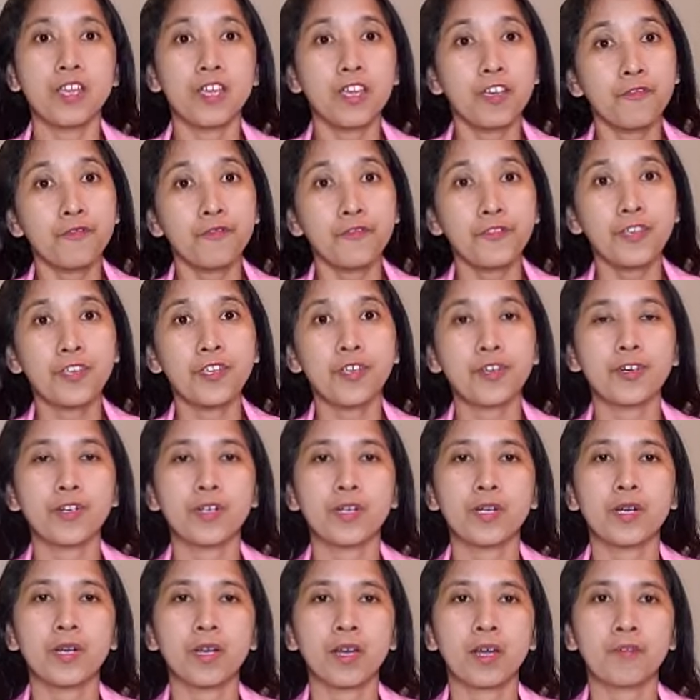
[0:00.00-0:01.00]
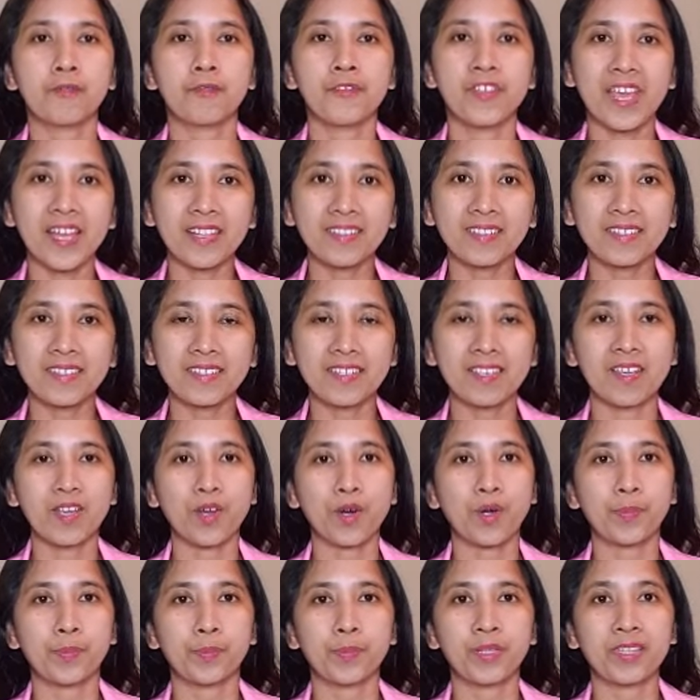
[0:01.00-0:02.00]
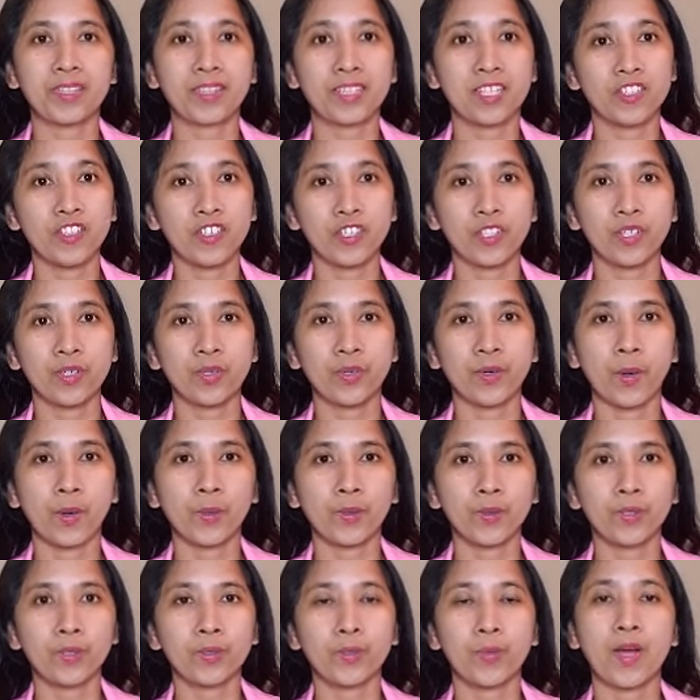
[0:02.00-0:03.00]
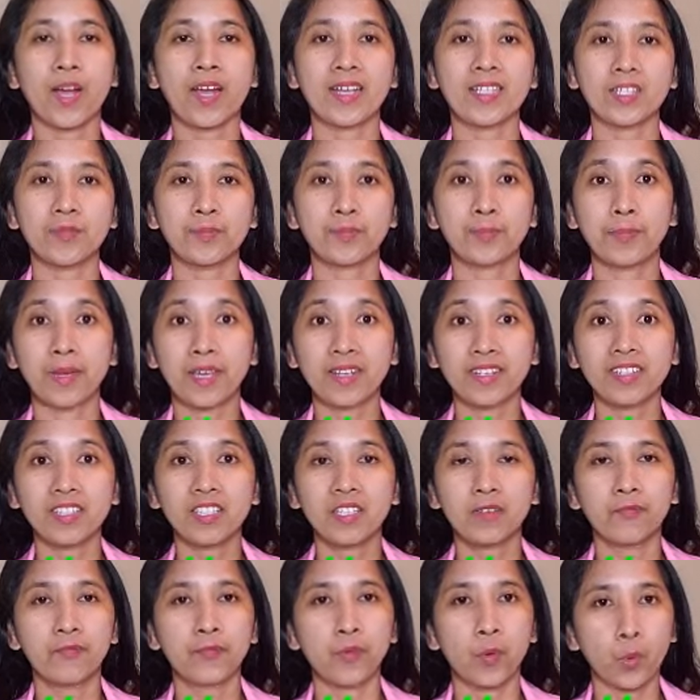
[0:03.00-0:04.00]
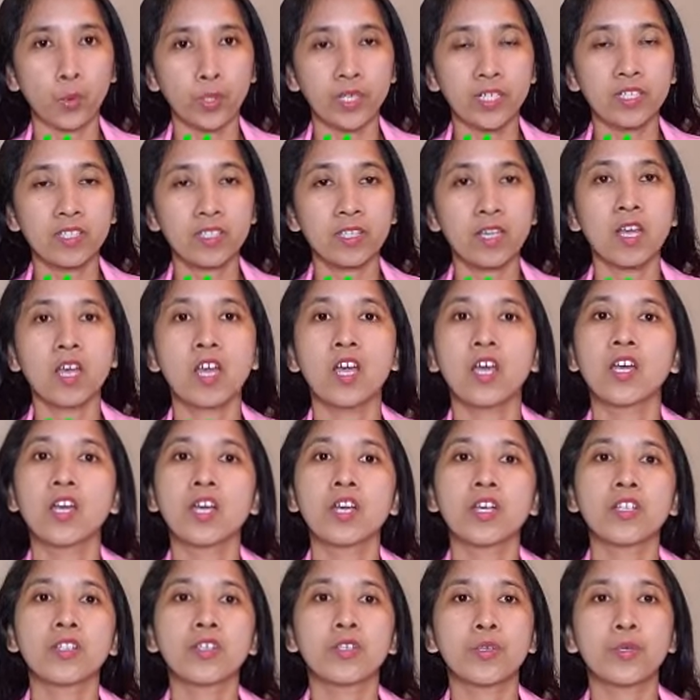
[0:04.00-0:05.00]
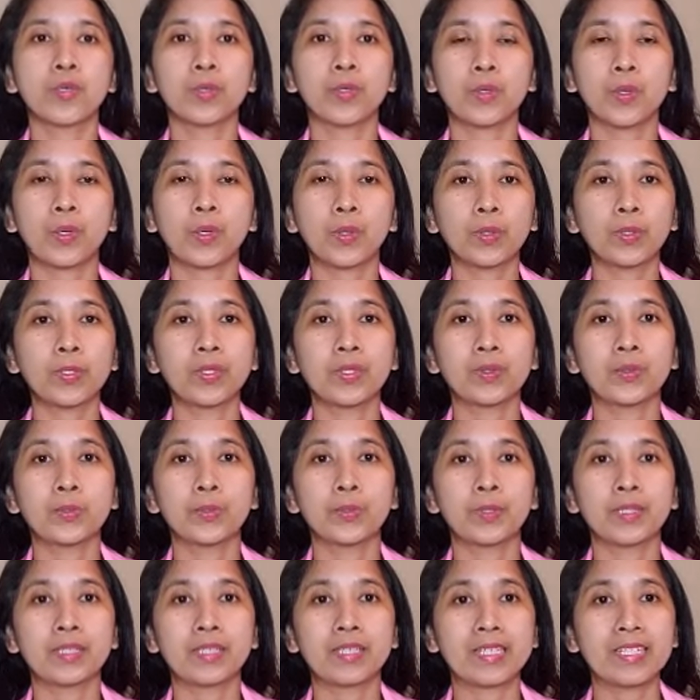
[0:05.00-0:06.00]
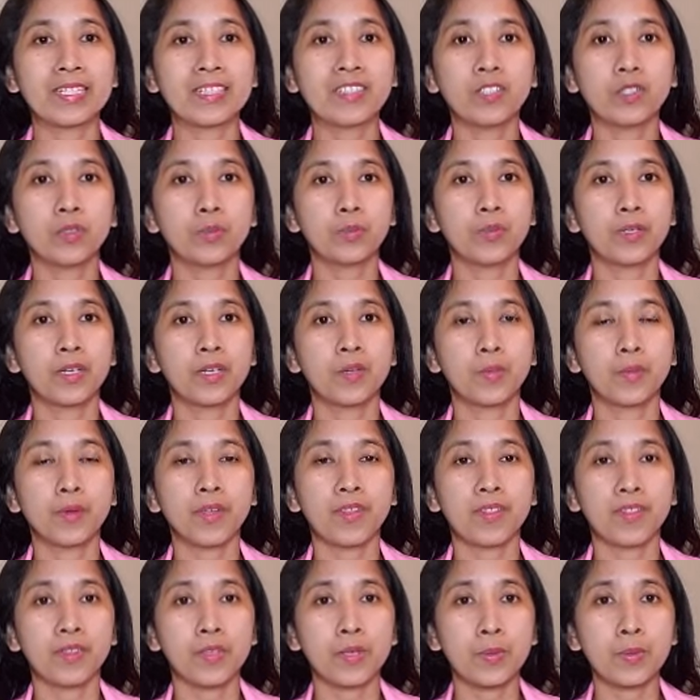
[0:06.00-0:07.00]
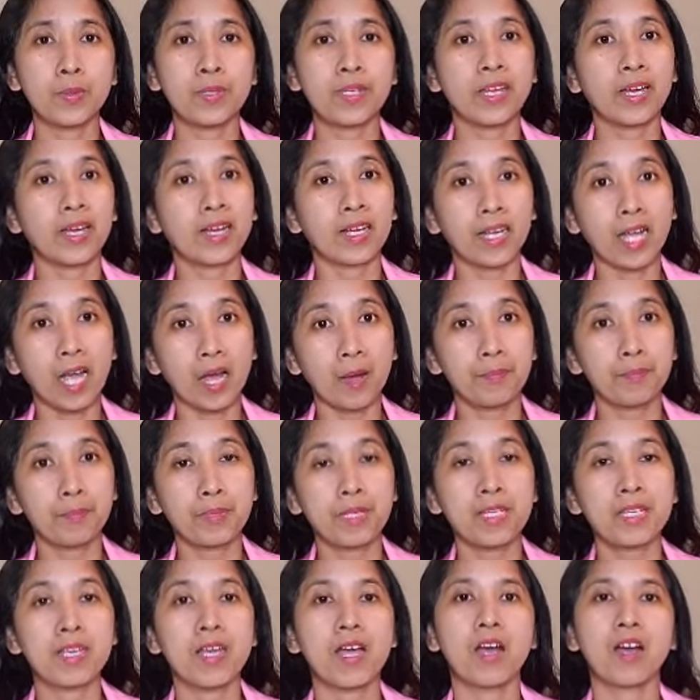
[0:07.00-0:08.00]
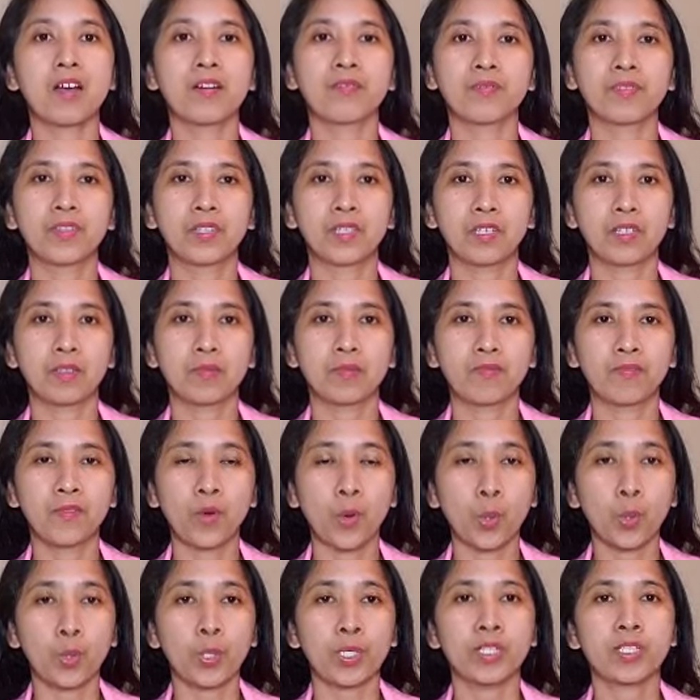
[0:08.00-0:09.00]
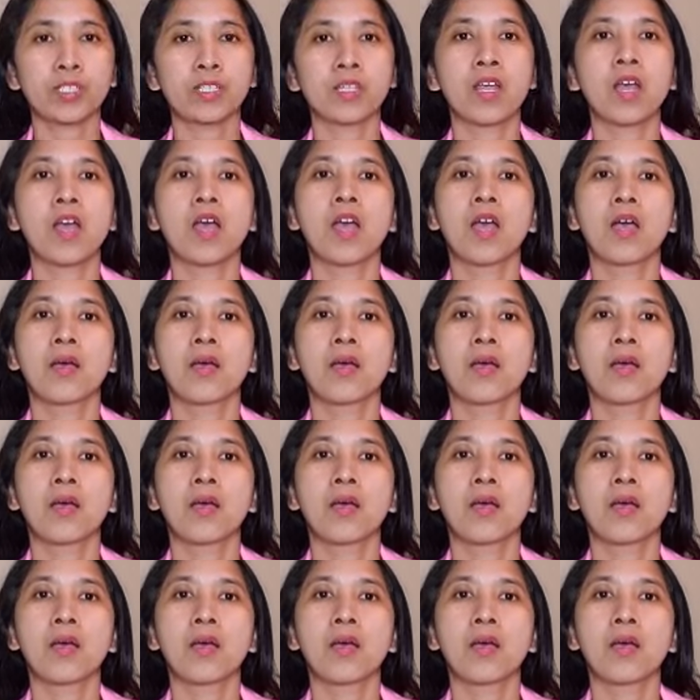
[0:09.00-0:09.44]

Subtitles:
If your fiancé or petitioner also has been divorced, you also need to bring with you the copy of the divorce